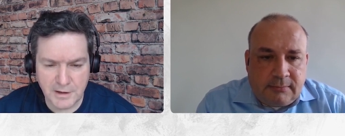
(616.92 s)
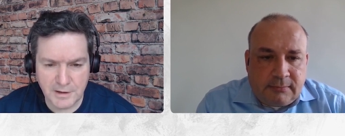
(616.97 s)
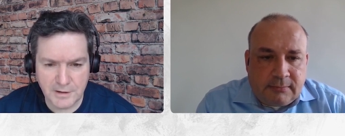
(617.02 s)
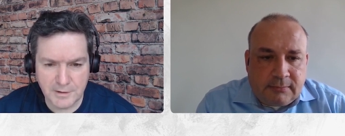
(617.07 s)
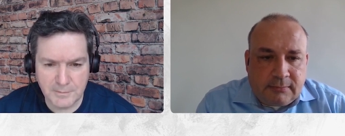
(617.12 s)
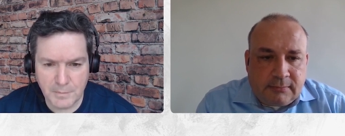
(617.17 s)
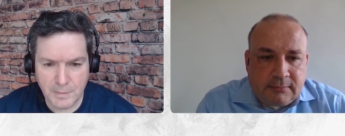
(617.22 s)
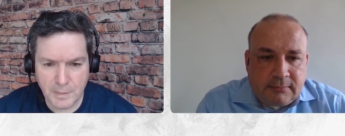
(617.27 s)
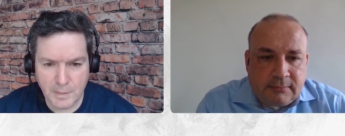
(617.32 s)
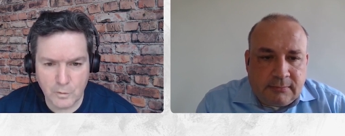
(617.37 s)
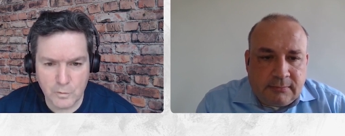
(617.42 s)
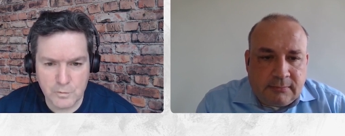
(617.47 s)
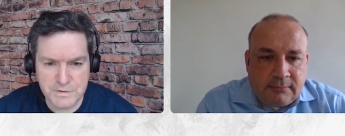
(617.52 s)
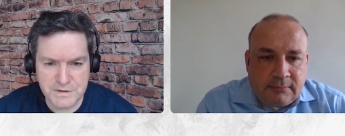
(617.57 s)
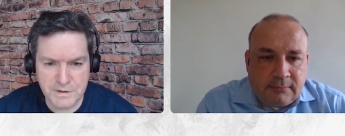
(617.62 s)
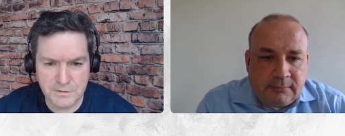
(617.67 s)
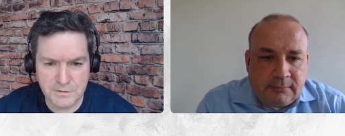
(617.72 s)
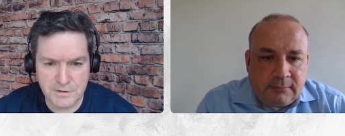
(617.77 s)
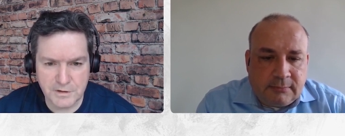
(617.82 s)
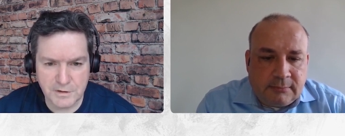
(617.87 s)
Speaker 1: um,
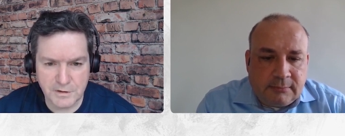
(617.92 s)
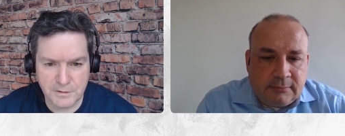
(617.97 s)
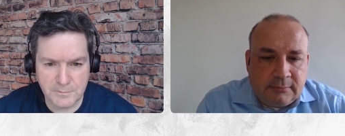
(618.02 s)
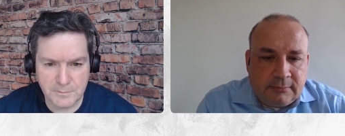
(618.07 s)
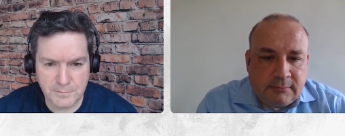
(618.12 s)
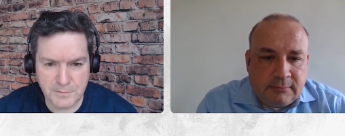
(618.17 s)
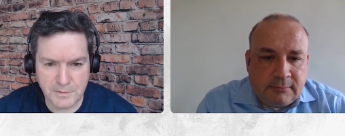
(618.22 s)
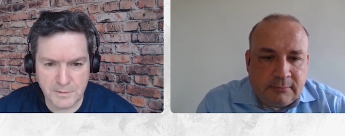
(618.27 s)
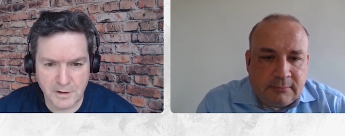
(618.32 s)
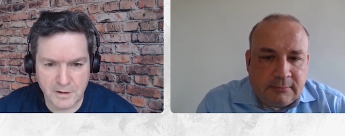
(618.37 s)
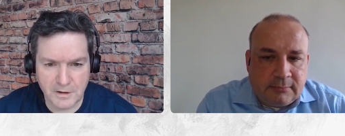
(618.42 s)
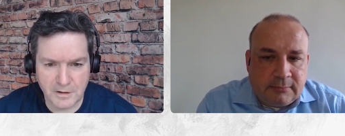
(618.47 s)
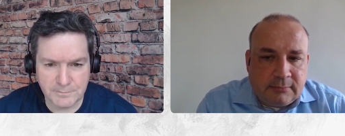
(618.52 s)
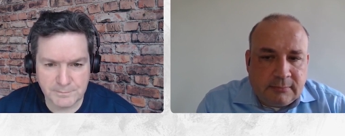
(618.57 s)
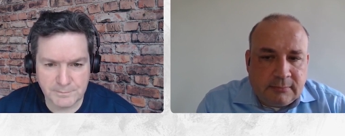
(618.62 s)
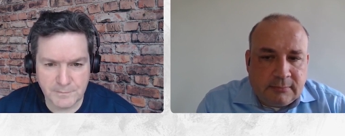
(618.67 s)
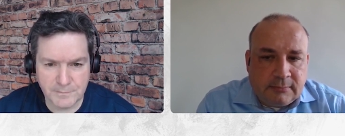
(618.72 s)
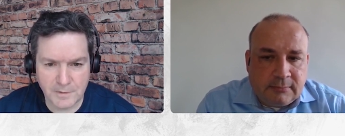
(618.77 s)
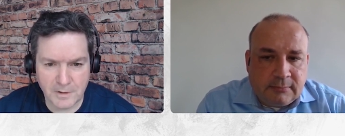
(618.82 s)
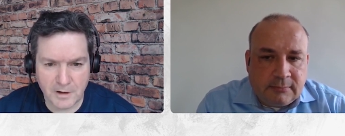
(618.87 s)
also, you know,
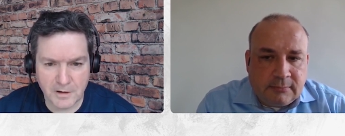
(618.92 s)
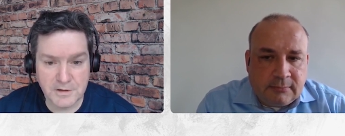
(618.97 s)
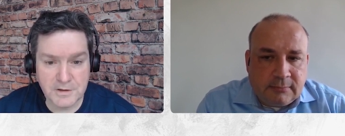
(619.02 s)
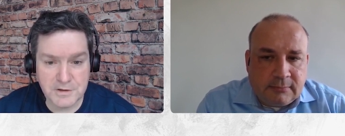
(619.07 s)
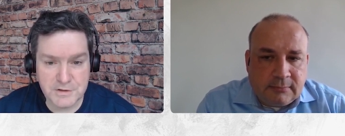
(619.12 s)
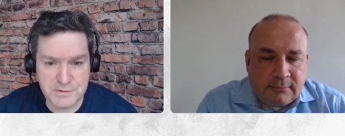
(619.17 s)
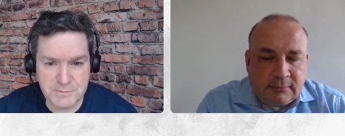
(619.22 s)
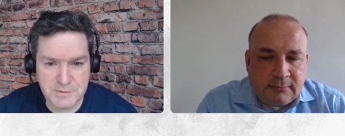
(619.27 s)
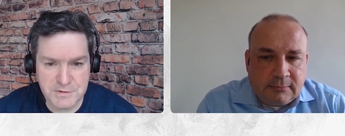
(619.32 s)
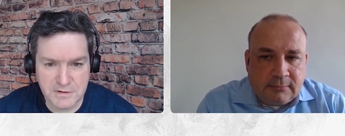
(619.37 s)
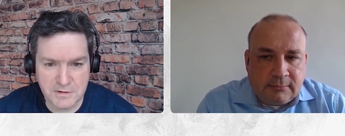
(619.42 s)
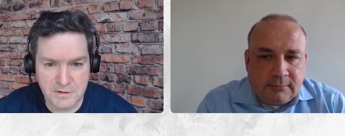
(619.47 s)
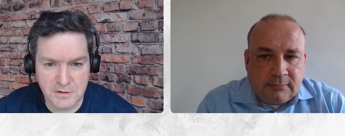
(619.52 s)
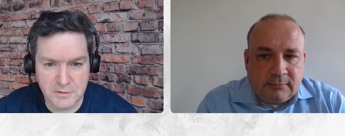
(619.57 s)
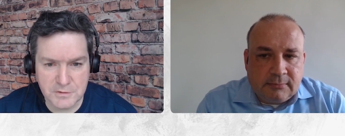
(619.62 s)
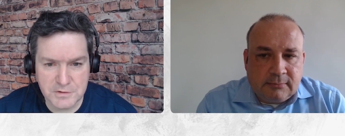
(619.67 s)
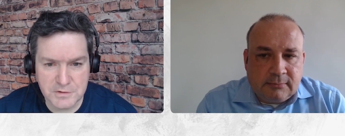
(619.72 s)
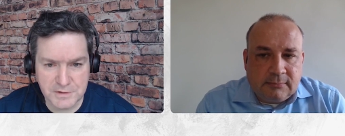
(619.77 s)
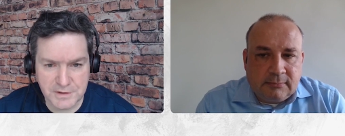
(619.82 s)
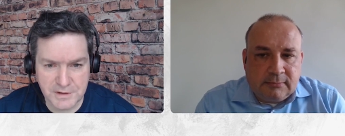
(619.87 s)
our, our, customers
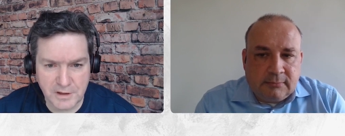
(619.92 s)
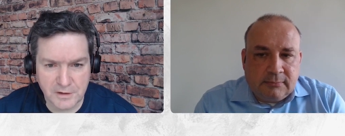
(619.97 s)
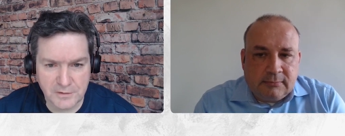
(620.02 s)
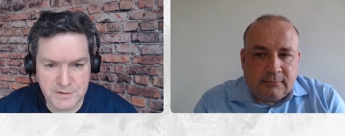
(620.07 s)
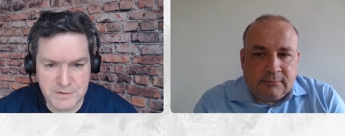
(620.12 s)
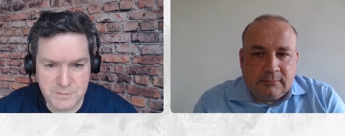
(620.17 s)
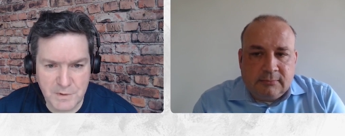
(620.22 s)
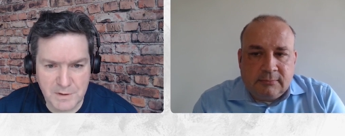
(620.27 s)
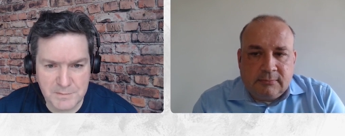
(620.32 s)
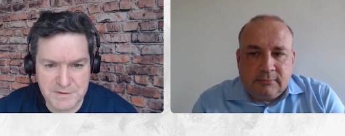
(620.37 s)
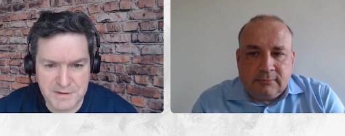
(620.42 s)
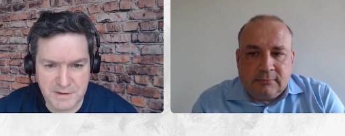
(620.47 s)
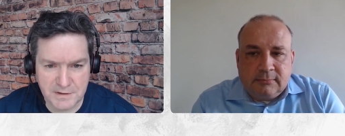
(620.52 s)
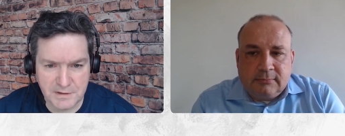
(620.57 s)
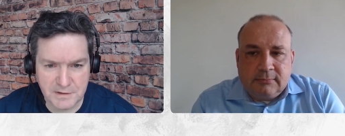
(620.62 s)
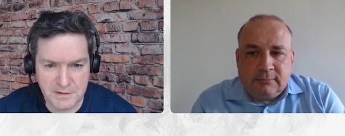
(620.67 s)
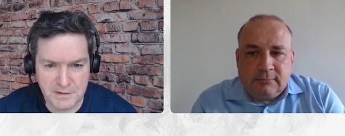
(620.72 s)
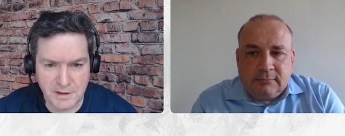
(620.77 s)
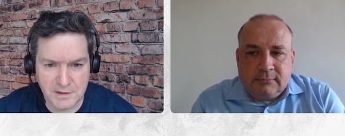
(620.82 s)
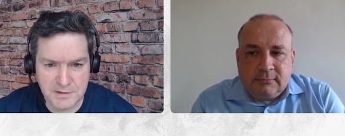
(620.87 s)
can go to the RS
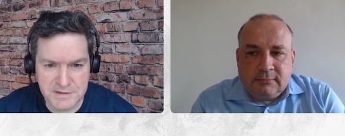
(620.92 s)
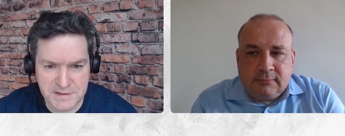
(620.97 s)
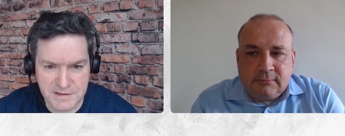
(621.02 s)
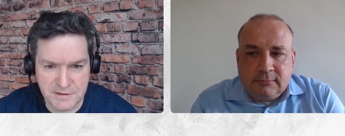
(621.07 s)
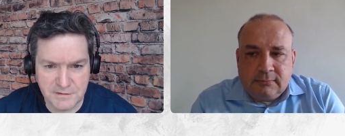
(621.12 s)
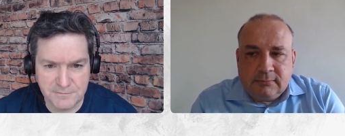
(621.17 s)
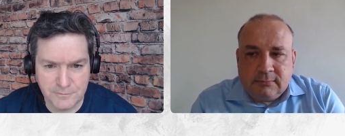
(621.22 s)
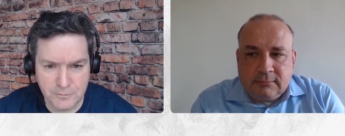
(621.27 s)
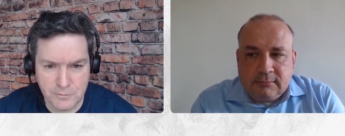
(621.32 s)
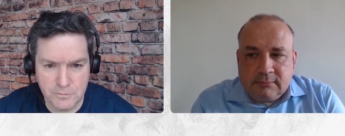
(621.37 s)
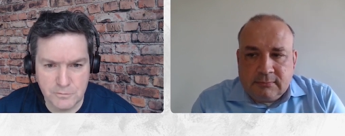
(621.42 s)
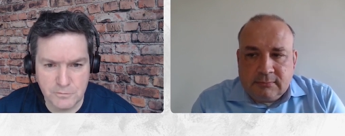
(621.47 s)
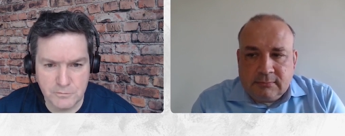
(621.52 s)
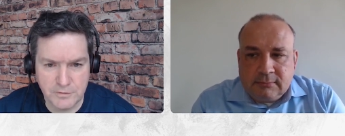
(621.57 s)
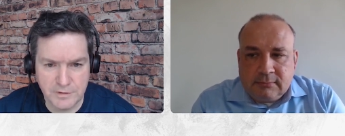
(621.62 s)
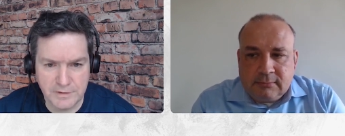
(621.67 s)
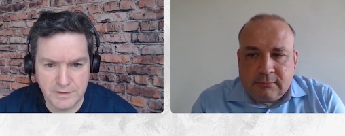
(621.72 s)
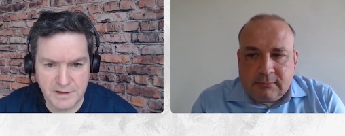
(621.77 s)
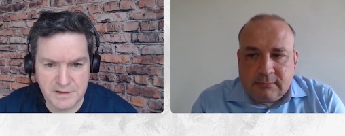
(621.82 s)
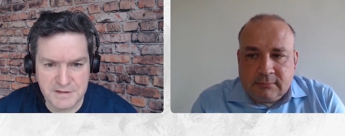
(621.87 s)
website and, and see the
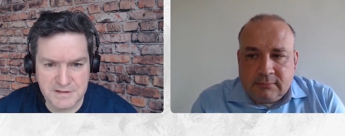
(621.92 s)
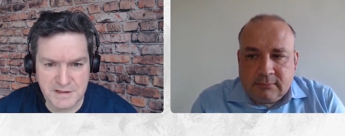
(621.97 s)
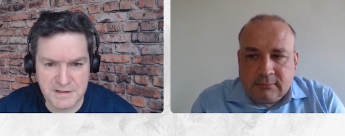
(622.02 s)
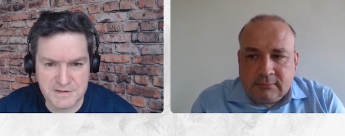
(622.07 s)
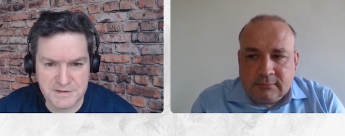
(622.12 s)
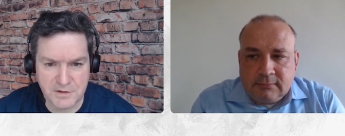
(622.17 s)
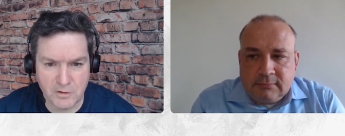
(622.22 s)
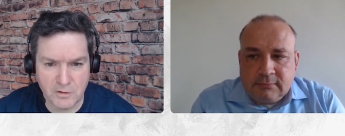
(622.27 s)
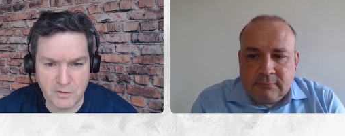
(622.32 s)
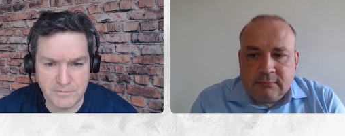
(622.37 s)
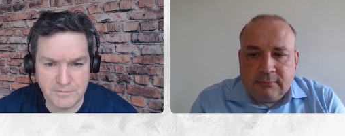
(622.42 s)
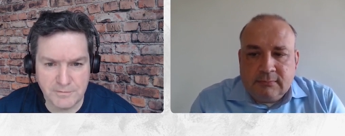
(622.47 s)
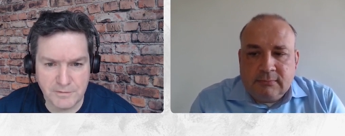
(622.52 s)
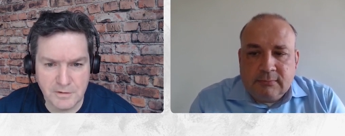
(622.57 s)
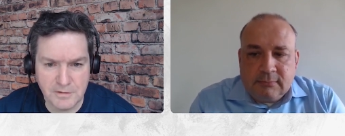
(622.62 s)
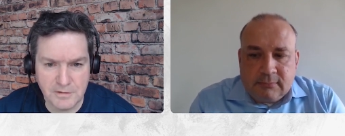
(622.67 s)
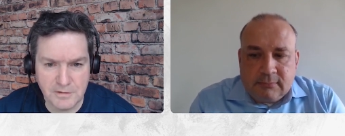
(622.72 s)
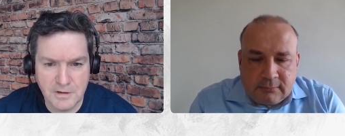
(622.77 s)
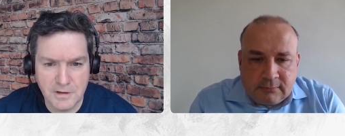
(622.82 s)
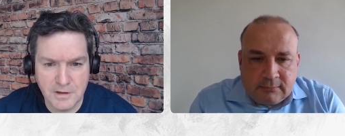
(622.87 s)
full Renesas
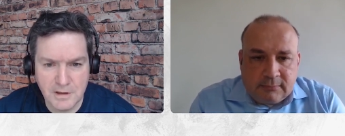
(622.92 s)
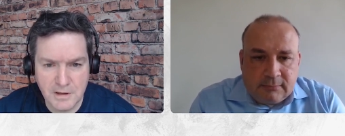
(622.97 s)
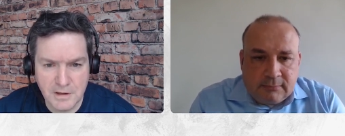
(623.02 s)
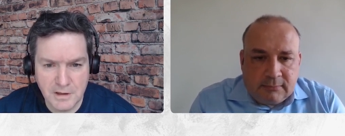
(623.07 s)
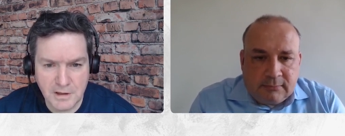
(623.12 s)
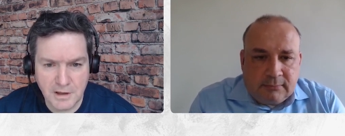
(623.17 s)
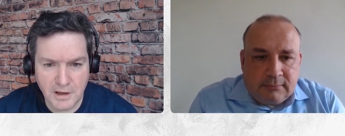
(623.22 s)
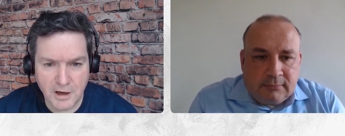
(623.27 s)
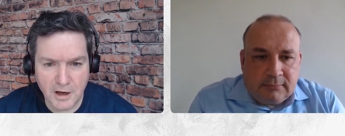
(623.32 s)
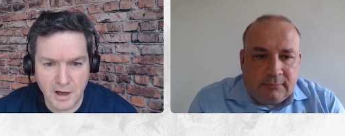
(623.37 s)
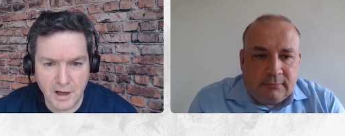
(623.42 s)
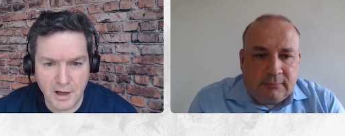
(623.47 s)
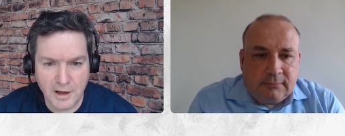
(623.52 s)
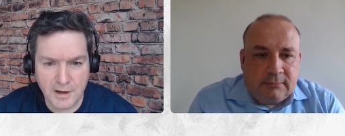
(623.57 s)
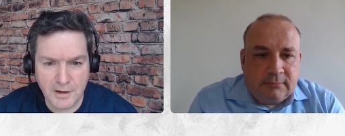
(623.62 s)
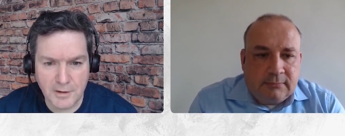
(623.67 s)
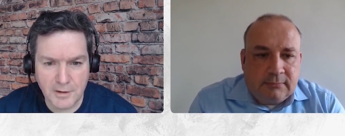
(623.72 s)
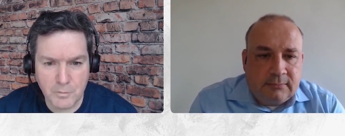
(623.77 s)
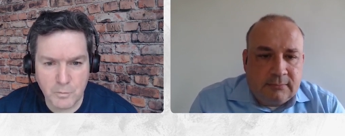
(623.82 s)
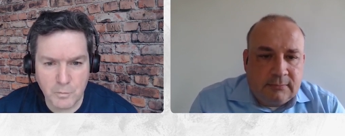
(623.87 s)
offer.
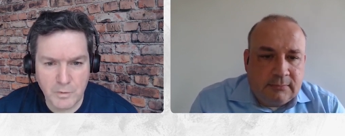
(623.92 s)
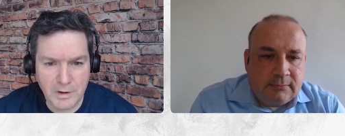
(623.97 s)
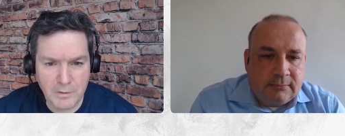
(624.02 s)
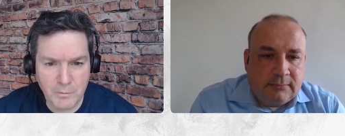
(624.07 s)
Uh,